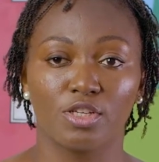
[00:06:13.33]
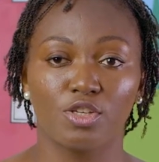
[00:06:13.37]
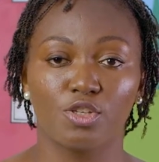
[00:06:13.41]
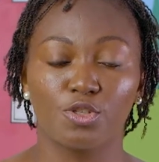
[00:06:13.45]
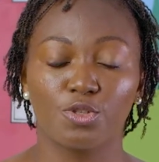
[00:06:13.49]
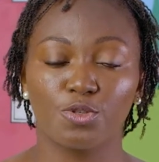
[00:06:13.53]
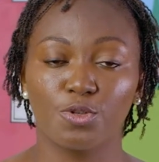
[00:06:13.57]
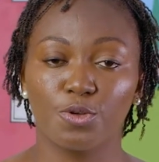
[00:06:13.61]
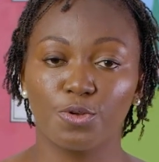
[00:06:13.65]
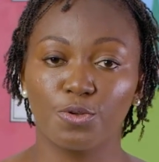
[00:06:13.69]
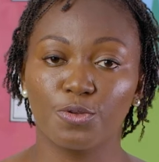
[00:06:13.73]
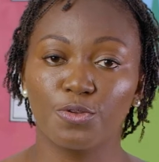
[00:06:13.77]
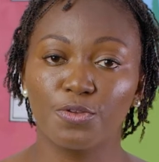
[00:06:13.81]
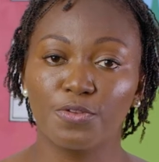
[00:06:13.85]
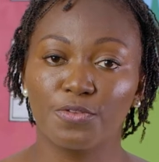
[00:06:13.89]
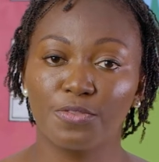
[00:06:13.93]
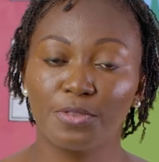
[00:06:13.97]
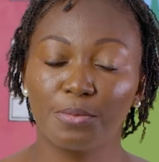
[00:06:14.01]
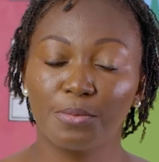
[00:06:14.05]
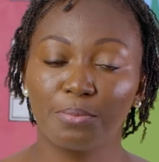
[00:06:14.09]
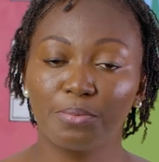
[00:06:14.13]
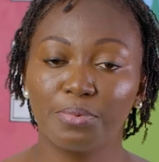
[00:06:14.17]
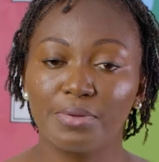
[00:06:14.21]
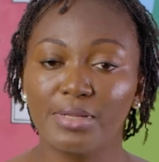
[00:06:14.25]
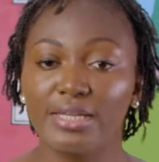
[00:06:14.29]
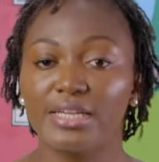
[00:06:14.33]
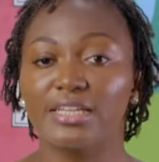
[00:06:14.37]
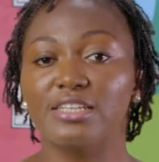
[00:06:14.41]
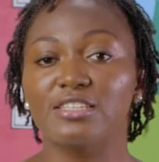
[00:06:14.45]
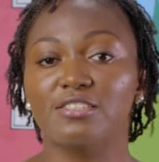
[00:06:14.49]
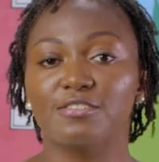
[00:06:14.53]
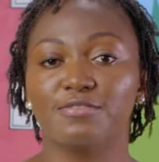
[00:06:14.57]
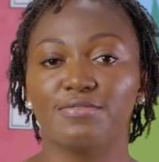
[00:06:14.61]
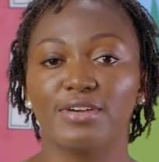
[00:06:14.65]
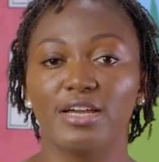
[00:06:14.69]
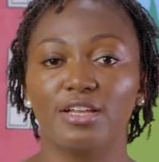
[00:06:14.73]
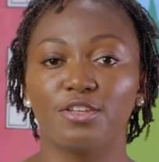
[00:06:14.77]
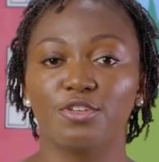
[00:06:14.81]
So the
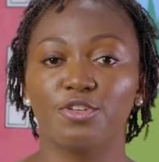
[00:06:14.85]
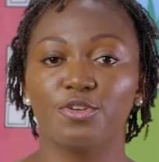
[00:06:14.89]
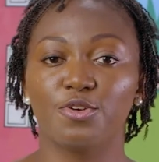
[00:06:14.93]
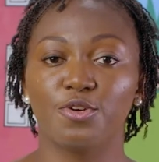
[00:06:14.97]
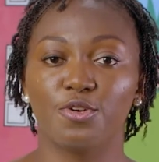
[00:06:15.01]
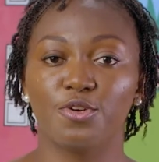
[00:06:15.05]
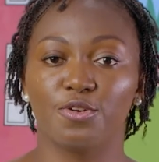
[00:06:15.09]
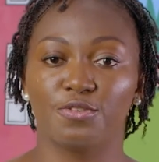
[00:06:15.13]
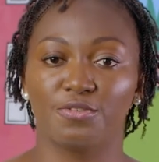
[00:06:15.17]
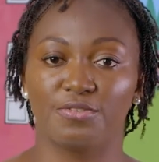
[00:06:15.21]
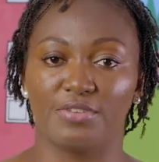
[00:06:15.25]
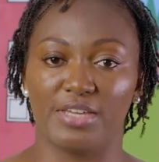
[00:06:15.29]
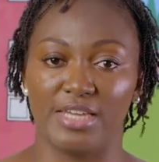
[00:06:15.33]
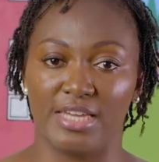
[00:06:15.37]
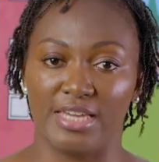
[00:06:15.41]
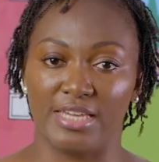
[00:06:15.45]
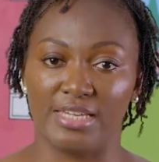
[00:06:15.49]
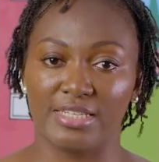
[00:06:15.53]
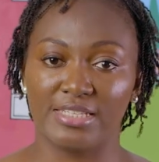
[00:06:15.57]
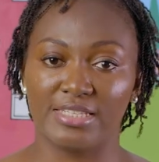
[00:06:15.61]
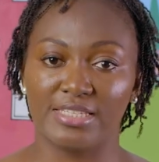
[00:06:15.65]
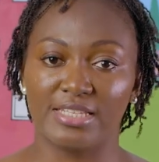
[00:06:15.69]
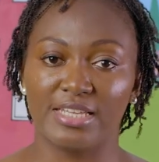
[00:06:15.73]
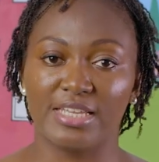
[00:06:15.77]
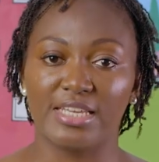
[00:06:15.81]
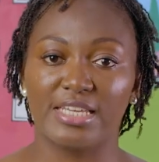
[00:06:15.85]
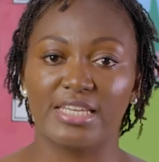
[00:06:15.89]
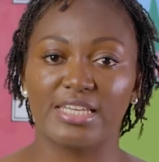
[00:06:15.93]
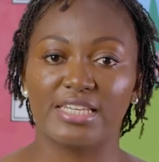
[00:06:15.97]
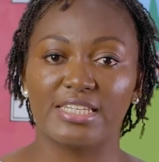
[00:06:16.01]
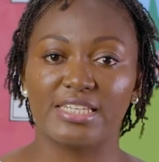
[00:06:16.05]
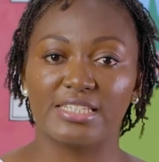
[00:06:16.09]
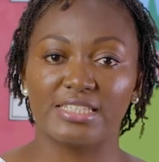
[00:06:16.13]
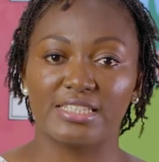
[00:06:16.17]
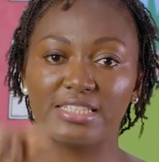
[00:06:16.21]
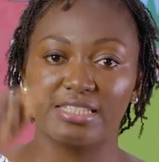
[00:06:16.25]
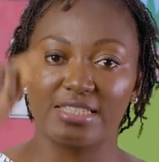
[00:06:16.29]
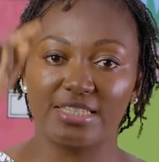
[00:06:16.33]
place value of 8
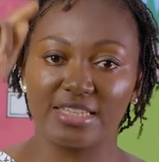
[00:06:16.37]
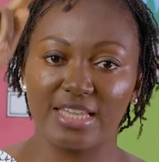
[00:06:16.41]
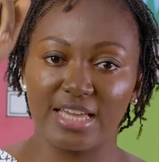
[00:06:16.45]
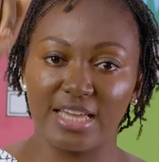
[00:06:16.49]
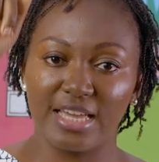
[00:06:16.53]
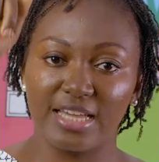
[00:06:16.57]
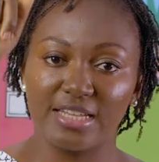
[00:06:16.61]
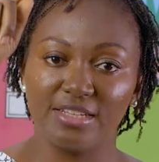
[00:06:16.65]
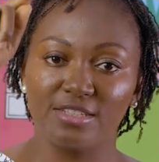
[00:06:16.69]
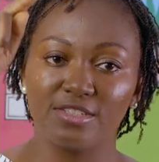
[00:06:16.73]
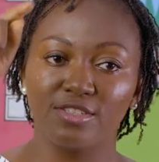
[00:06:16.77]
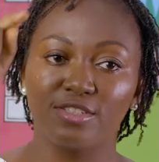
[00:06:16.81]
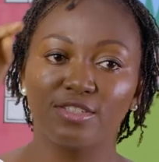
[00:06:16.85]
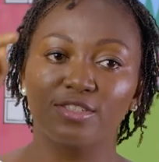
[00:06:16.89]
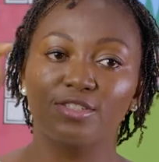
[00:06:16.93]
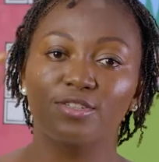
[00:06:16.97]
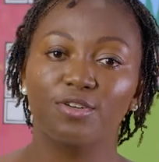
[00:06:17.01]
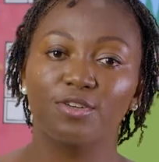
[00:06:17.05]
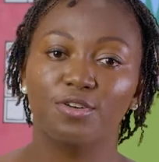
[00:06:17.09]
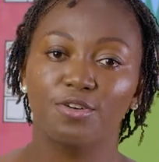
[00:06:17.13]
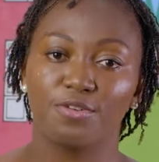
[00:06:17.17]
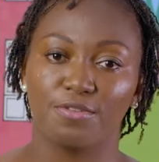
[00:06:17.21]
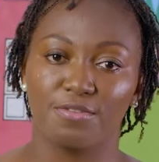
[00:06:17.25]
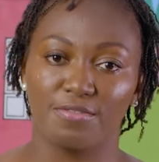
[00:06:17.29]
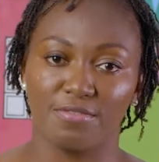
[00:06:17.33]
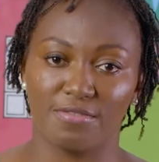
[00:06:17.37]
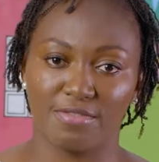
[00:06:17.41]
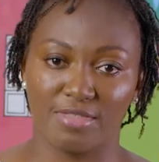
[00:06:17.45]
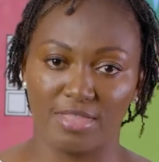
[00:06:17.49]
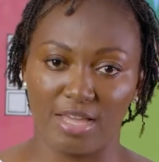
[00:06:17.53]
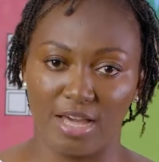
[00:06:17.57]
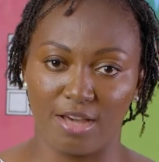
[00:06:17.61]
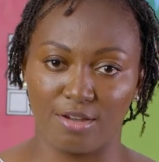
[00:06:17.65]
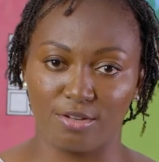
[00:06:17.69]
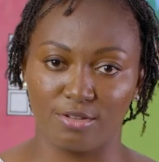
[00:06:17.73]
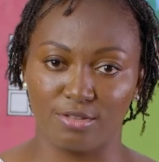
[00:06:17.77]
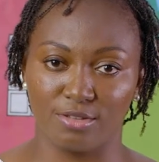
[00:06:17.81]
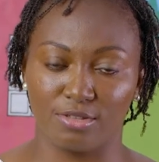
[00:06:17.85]
is tens of
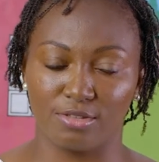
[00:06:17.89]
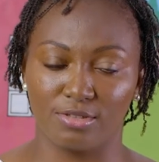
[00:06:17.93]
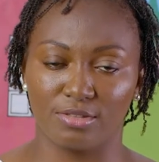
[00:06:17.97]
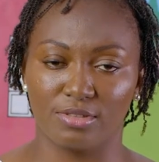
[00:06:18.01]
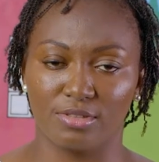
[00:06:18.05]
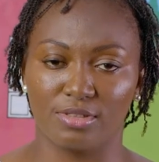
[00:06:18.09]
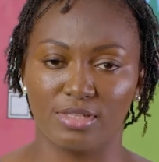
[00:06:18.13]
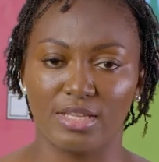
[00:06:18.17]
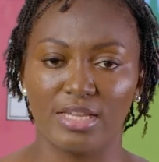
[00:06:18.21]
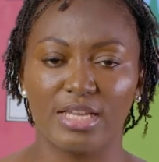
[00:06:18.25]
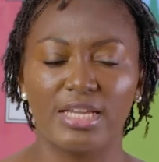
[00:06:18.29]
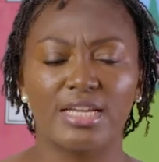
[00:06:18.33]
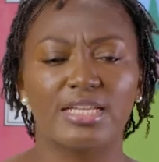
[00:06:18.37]
thousands.